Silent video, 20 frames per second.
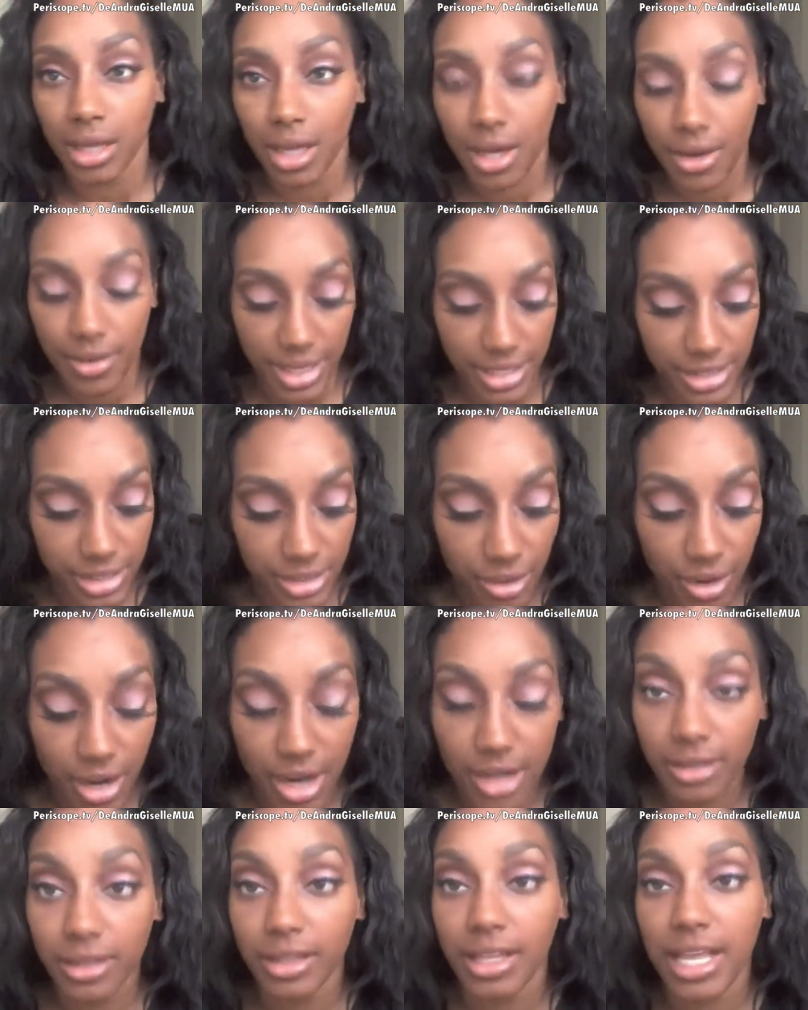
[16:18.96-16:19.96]
All right, so
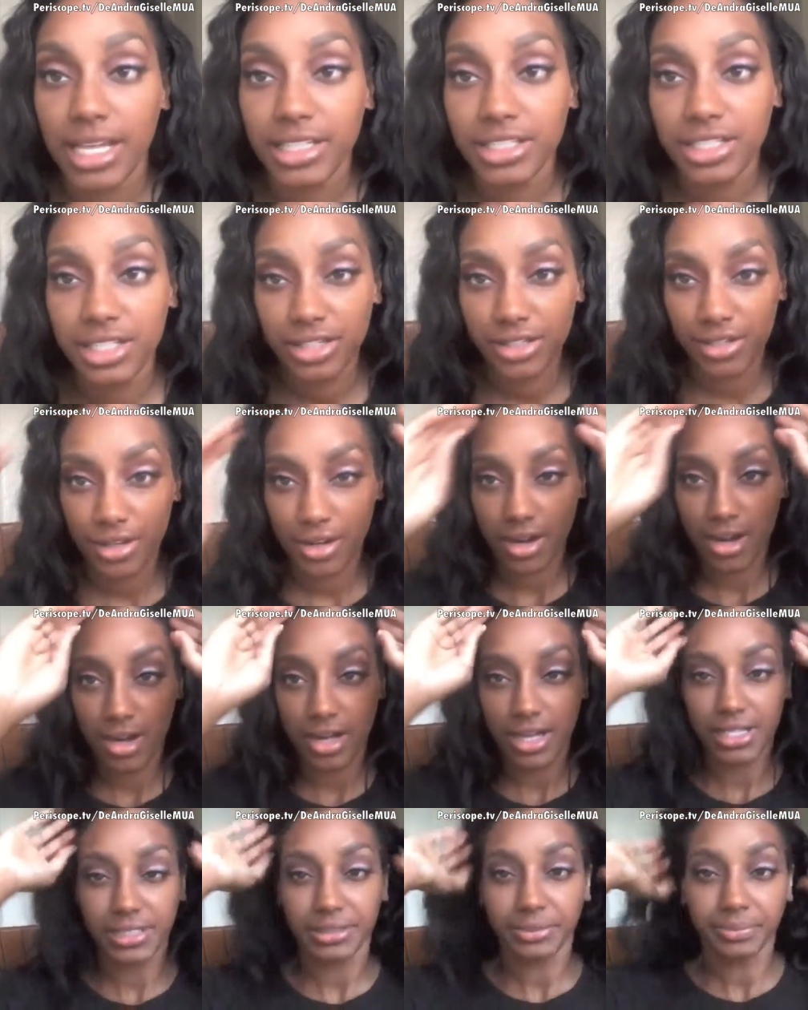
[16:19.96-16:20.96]
our lashes are
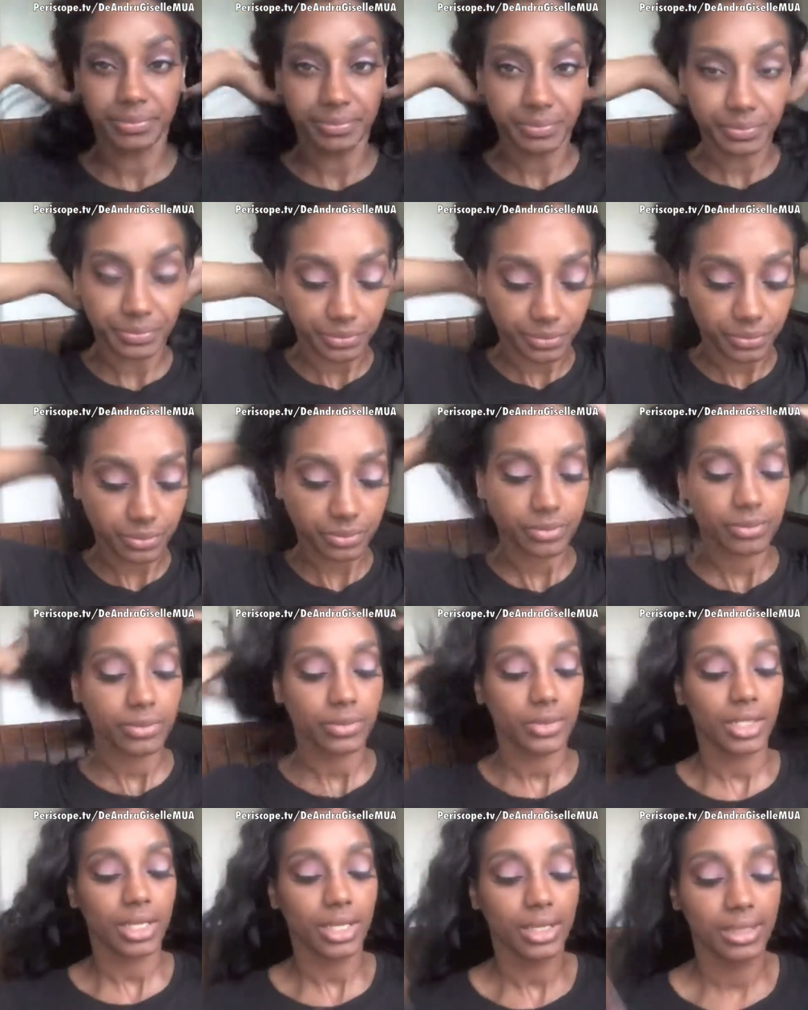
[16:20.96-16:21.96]
on.
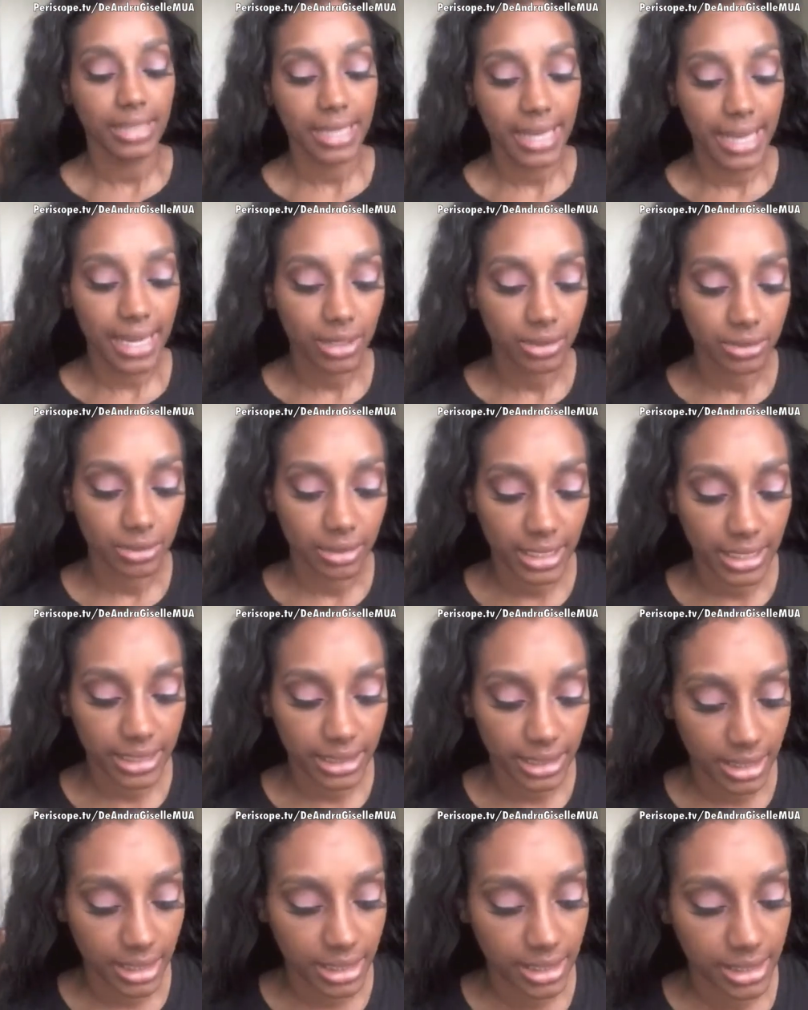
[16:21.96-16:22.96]
Now
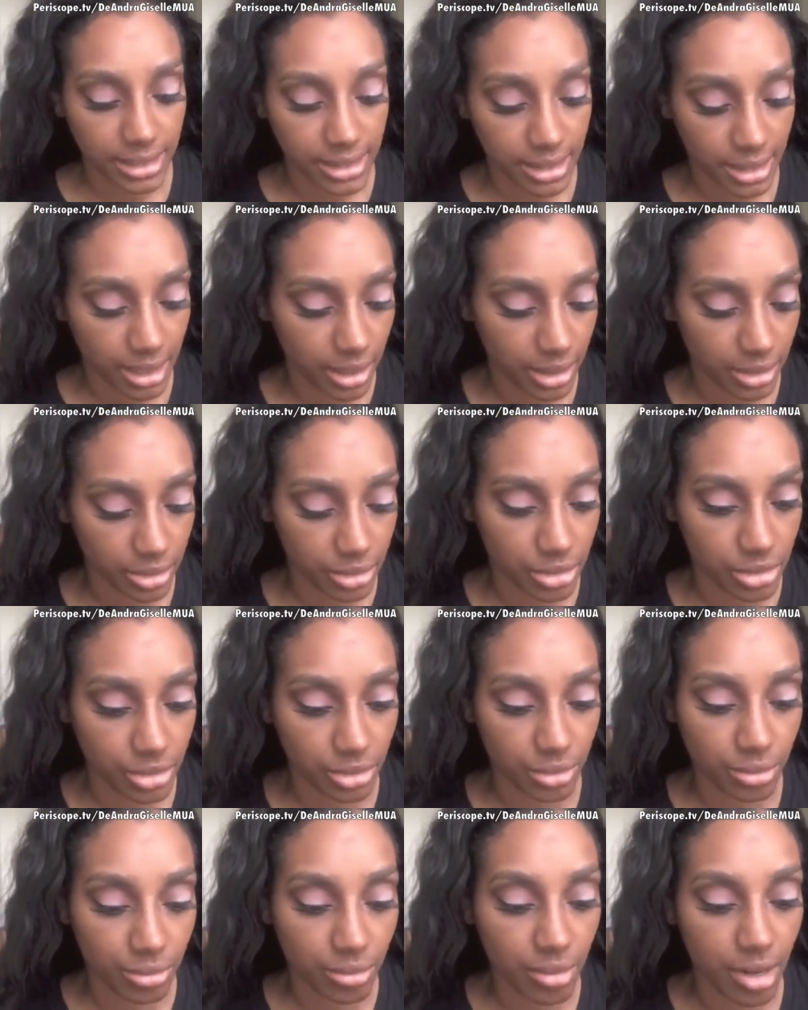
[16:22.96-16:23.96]
let us
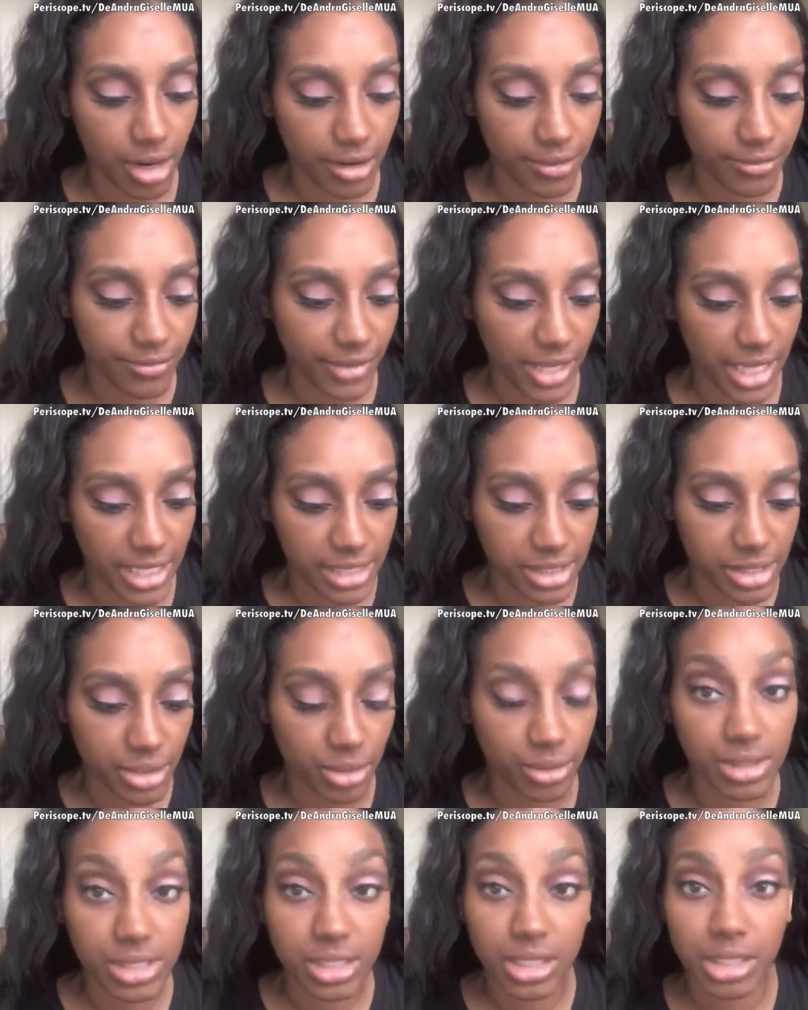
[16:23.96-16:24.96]
do our face.
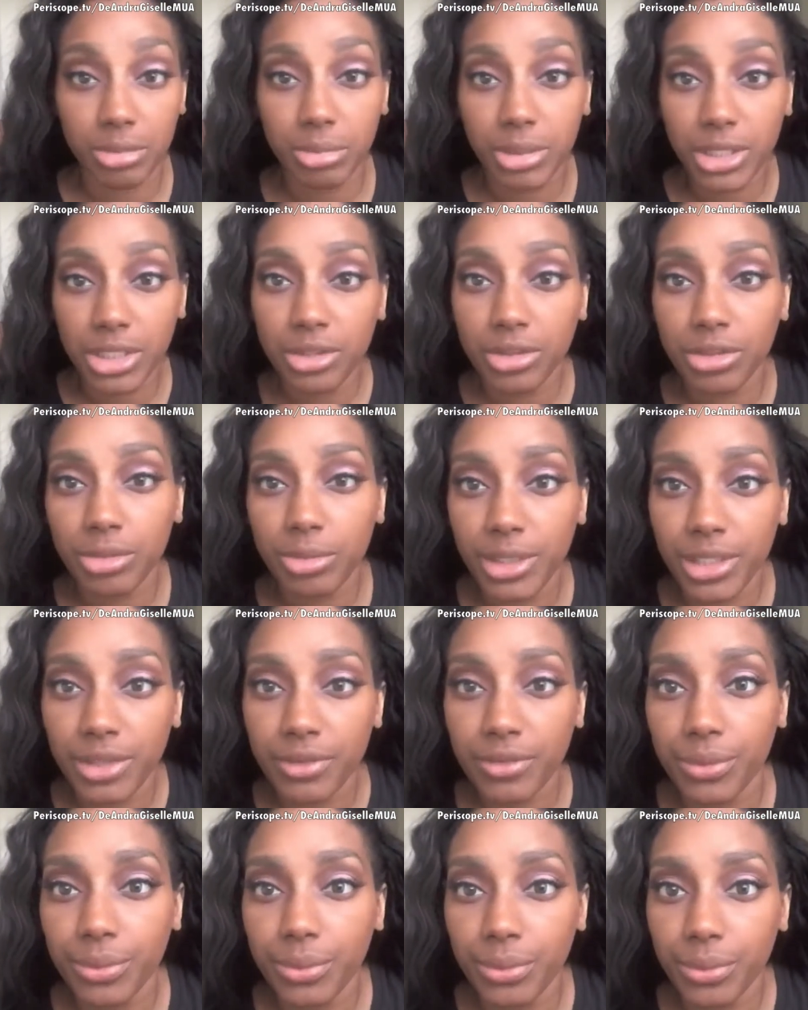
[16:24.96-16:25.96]
So it's gonna be a little bit
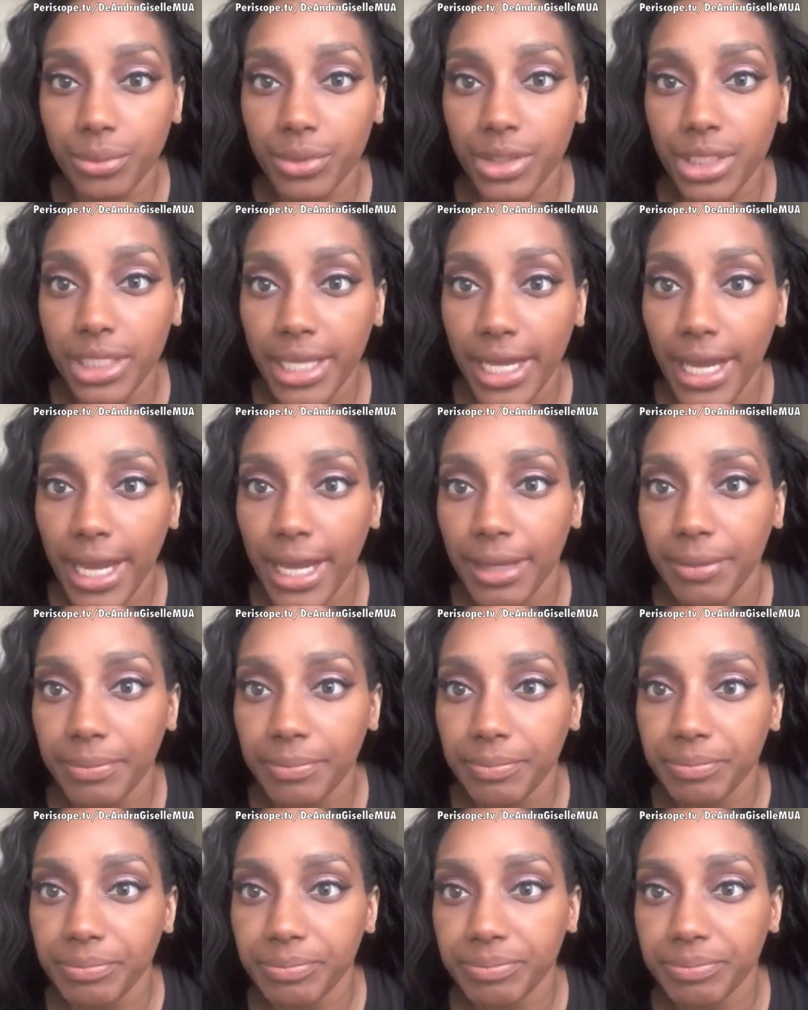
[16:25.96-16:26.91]
of a recap.